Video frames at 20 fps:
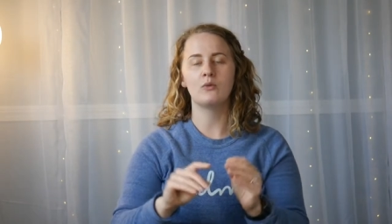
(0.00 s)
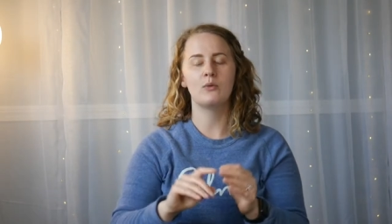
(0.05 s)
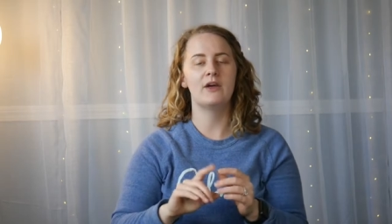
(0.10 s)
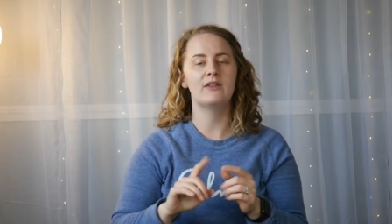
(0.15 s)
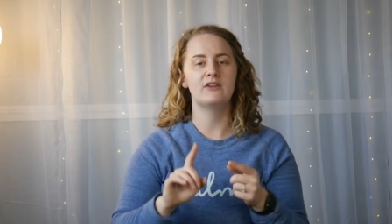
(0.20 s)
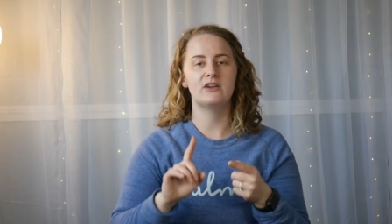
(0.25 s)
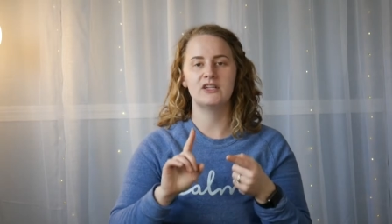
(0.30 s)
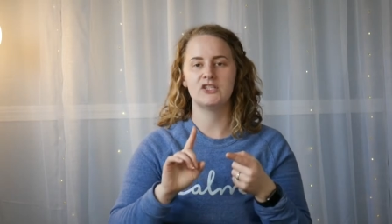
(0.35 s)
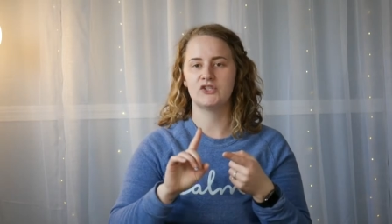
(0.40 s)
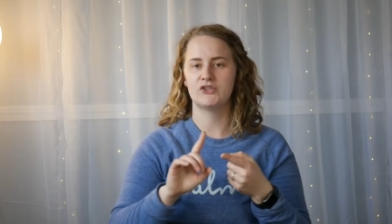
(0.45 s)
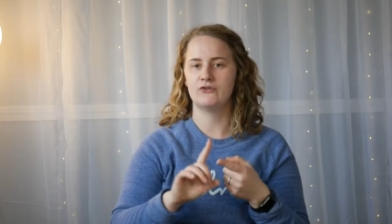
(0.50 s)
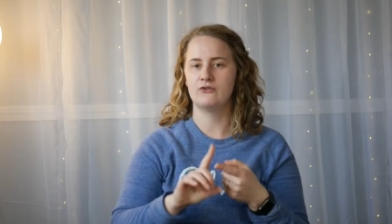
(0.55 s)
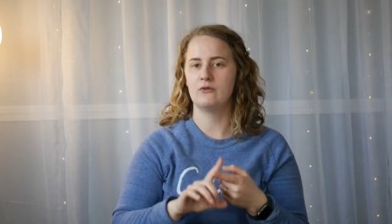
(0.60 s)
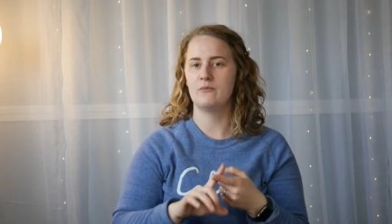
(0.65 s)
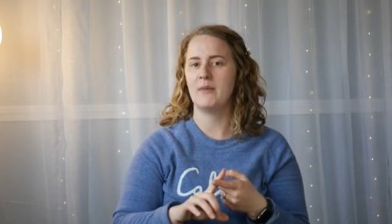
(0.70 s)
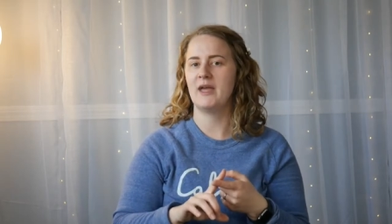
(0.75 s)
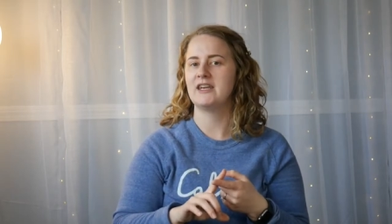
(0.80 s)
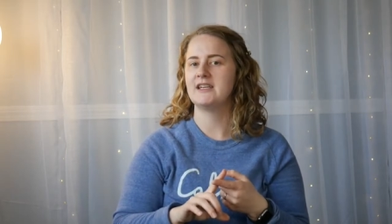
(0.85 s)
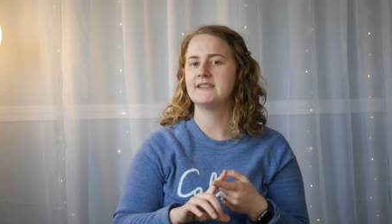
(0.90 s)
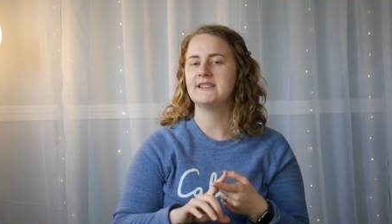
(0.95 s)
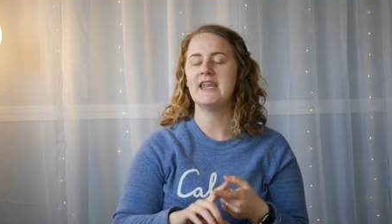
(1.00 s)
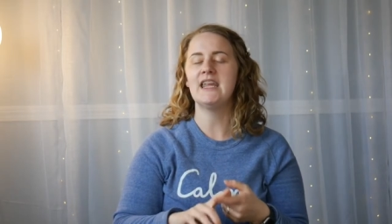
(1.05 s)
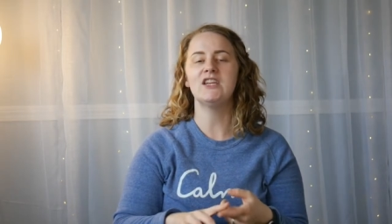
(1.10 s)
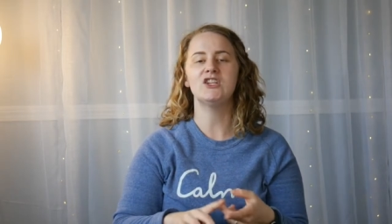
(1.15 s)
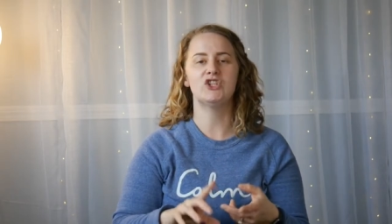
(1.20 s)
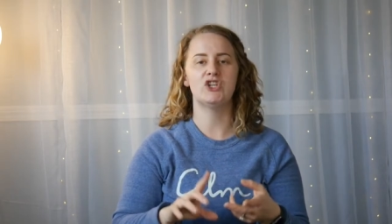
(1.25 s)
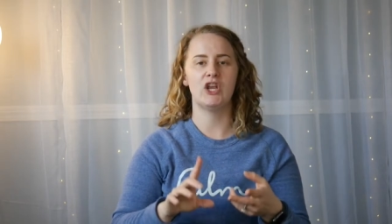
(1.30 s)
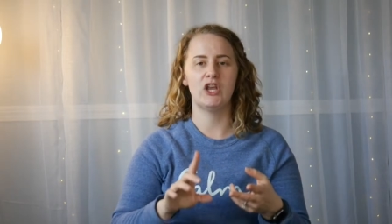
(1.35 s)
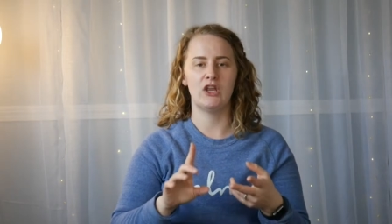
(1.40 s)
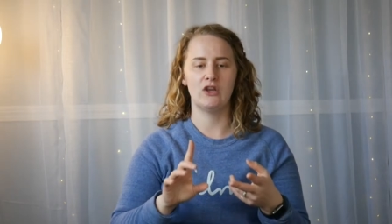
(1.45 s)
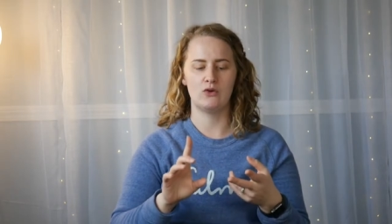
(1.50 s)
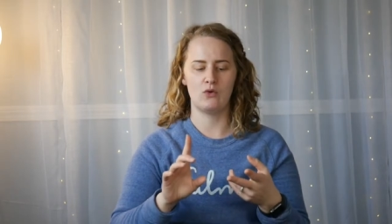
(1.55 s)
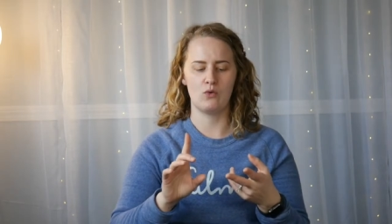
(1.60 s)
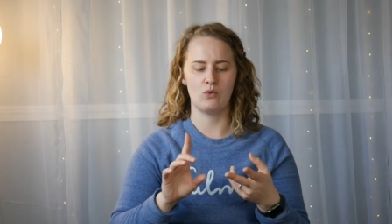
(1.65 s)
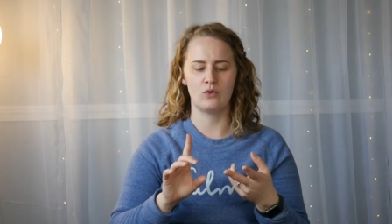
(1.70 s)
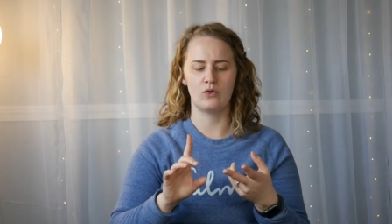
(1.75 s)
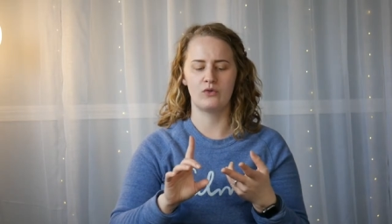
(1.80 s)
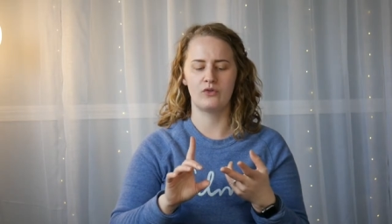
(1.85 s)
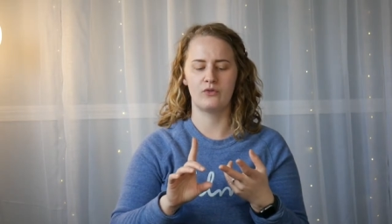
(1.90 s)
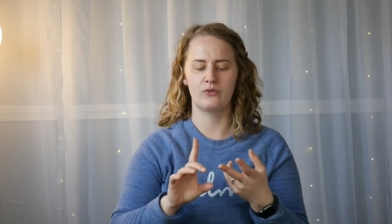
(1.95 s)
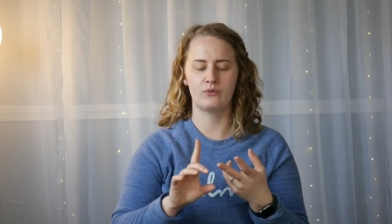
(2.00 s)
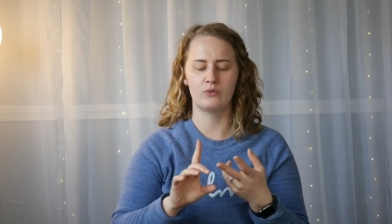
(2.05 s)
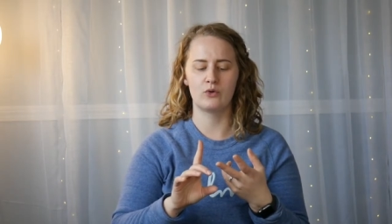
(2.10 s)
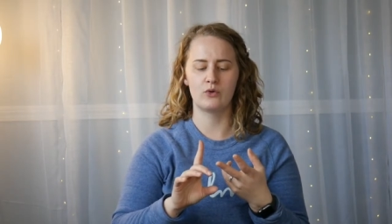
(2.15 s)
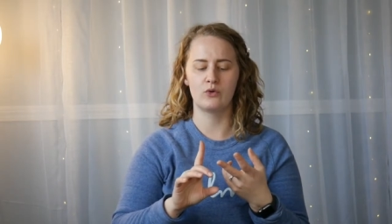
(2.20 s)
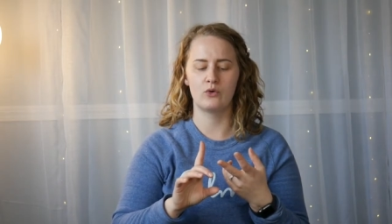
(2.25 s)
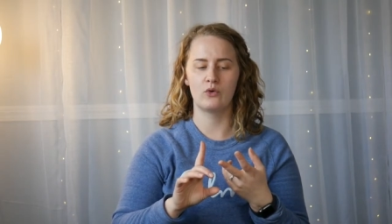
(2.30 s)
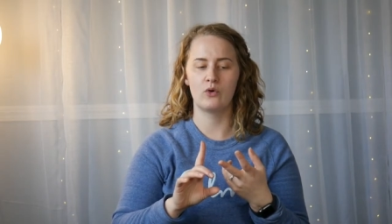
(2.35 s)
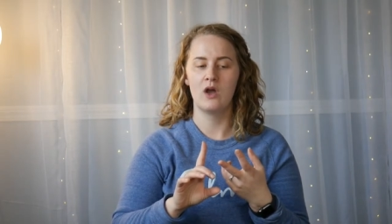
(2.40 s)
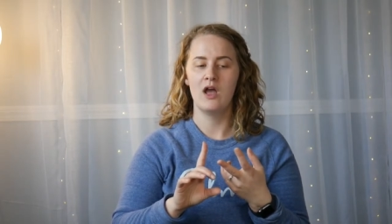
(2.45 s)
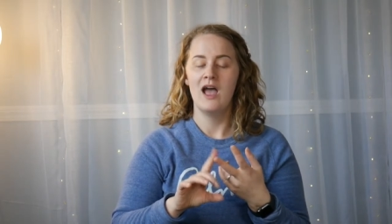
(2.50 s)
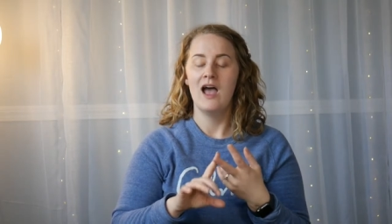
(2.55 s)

whether it's through meditation or through